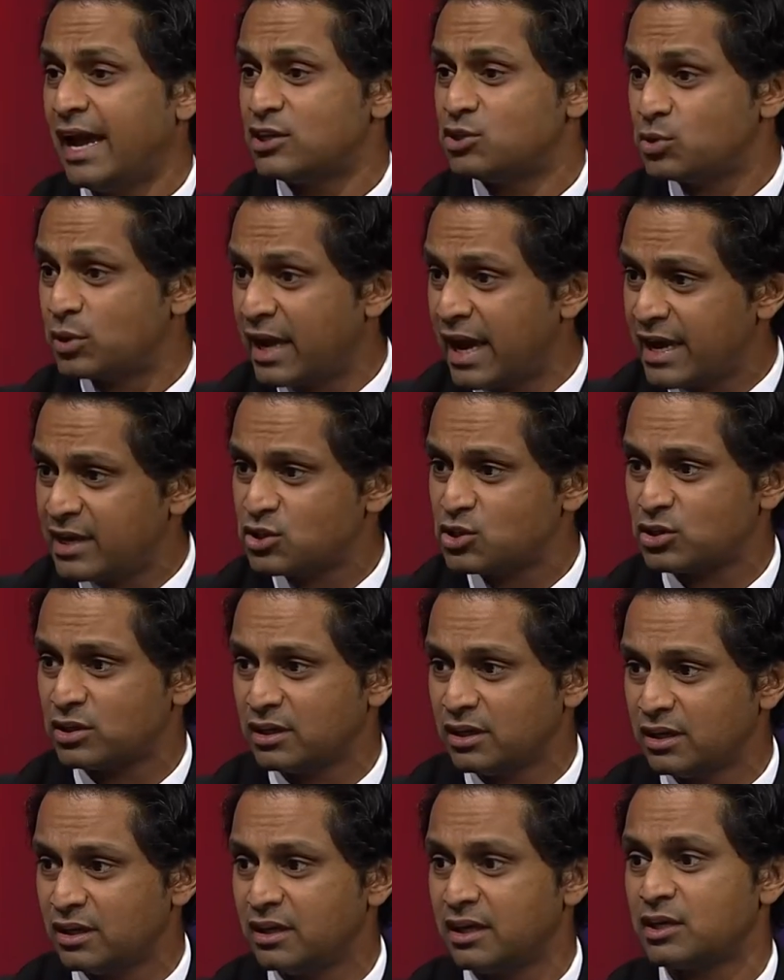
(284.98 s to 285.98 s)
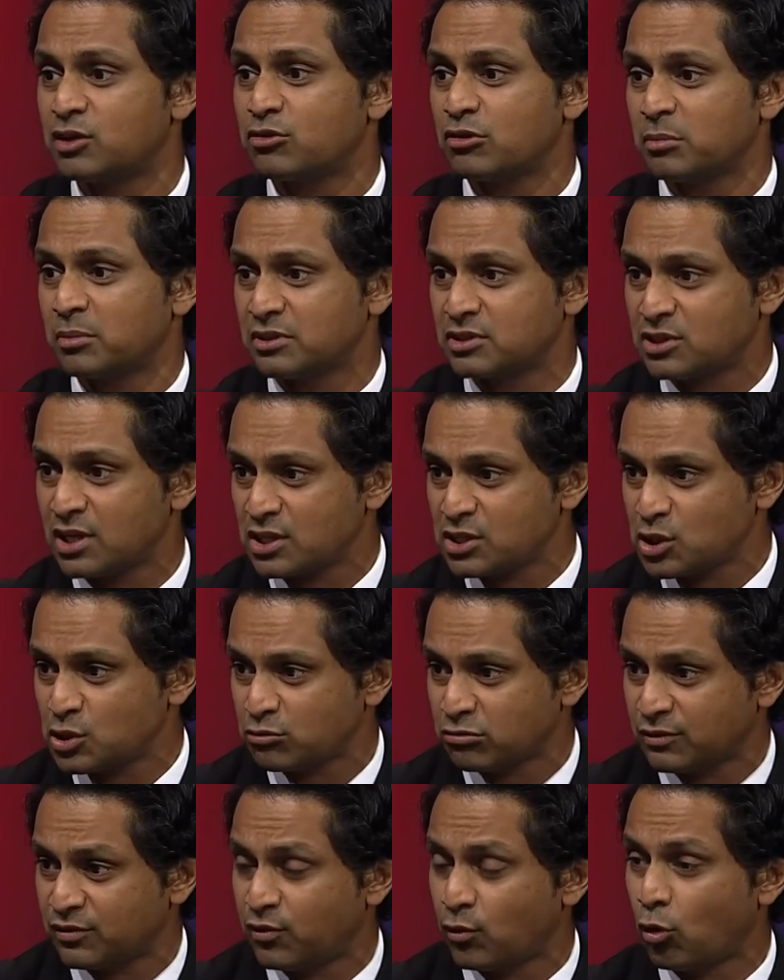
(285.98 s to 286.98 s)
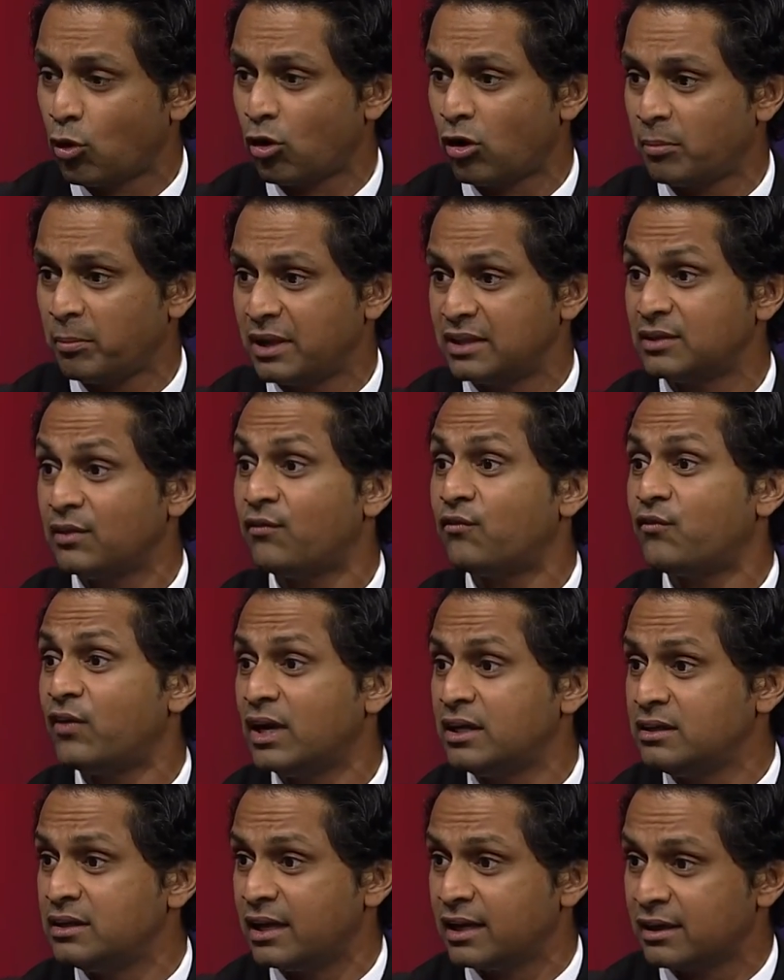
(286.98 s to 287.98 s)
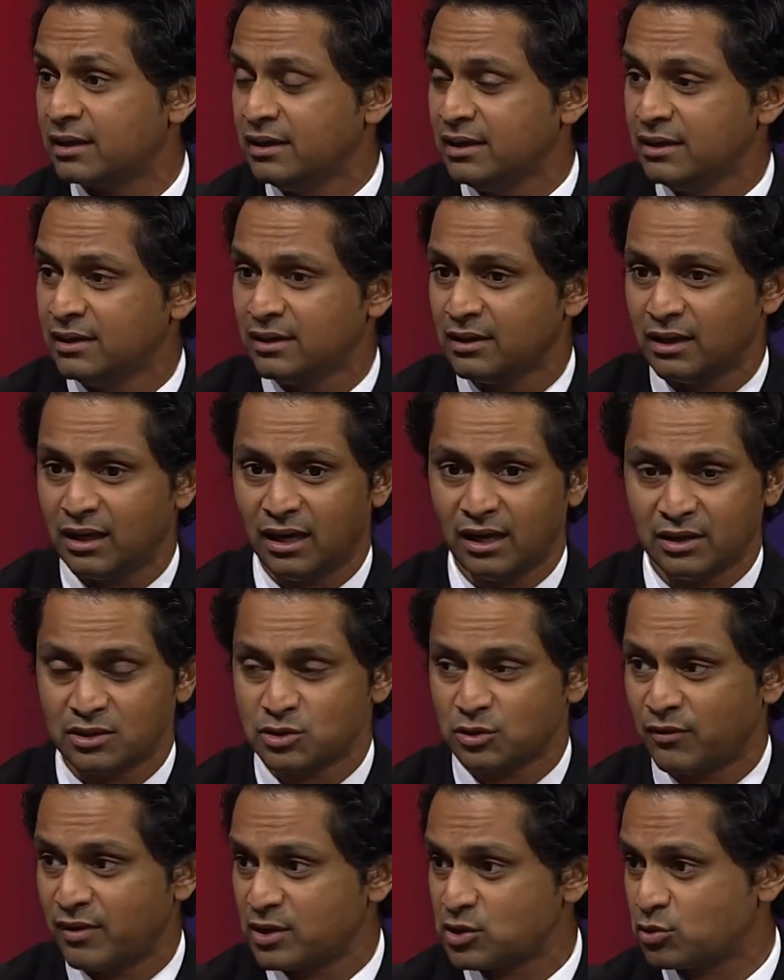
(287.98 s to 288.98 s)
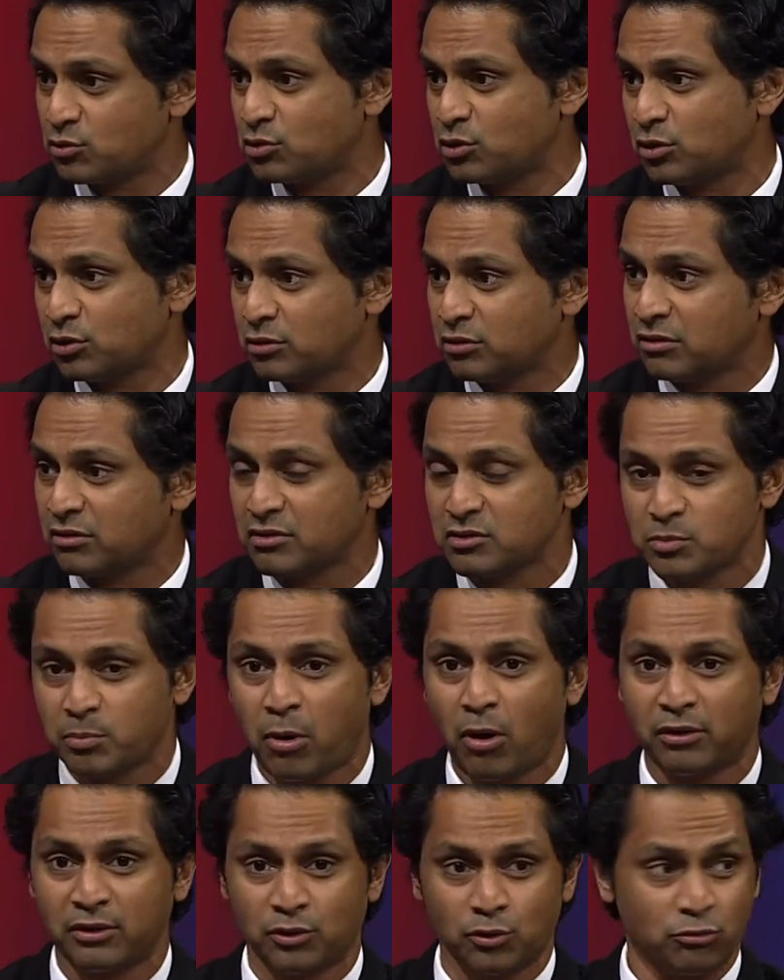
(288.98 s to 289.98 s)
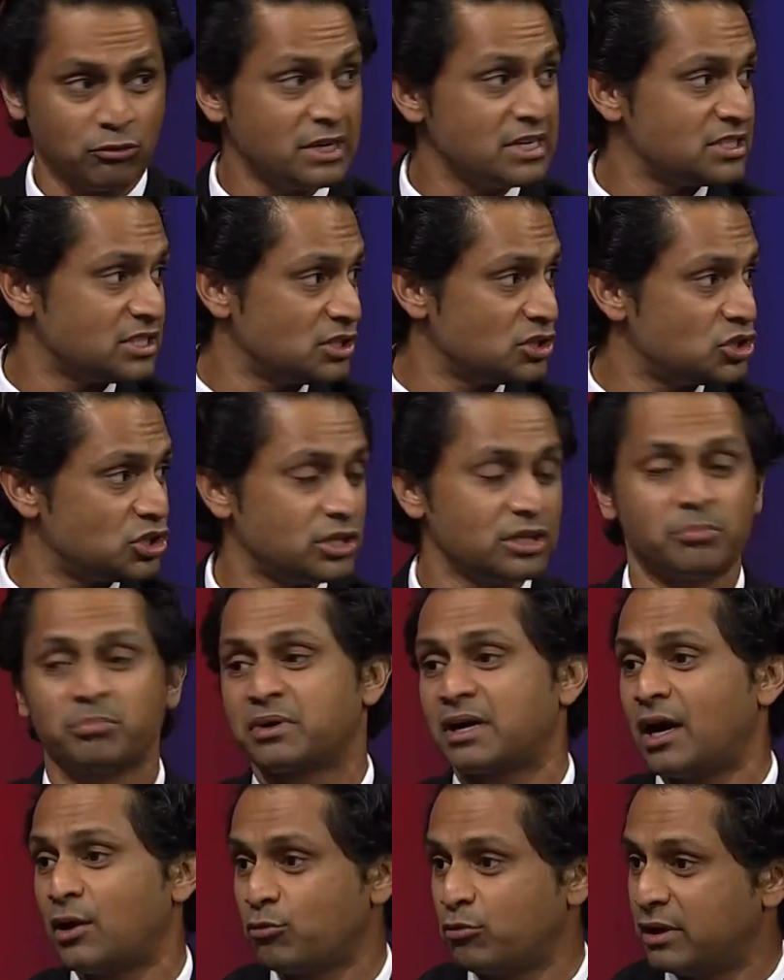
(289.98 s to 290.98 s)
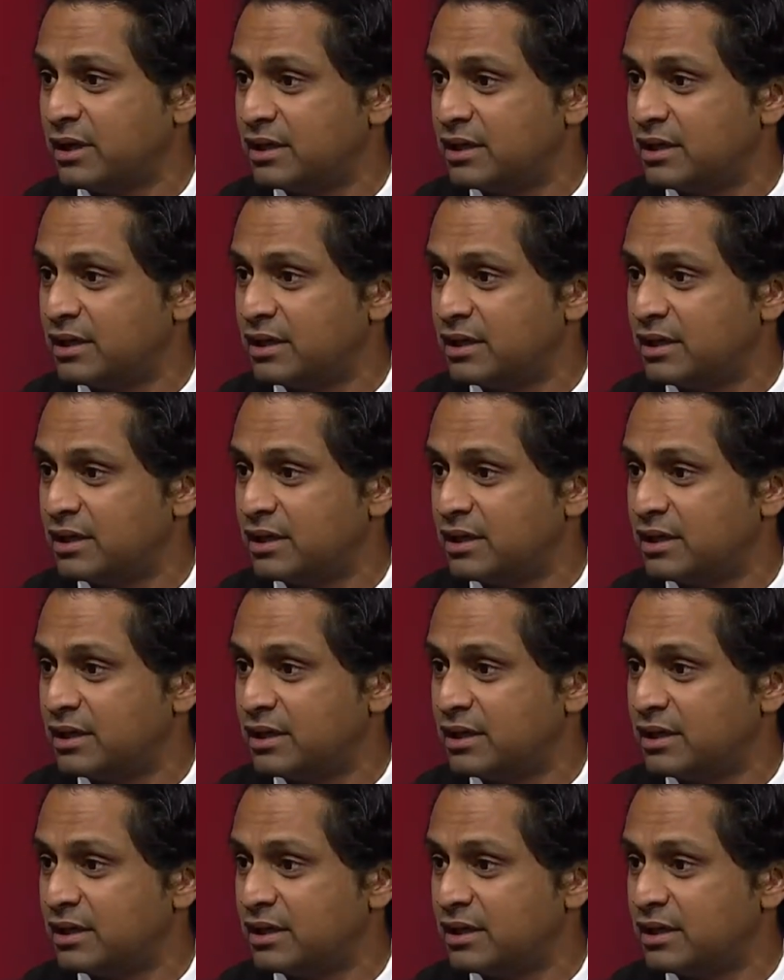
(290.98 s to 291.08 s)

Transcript: education and criminal justice reform and the funding uh, Sylvester Turner is part of the reason CHIP got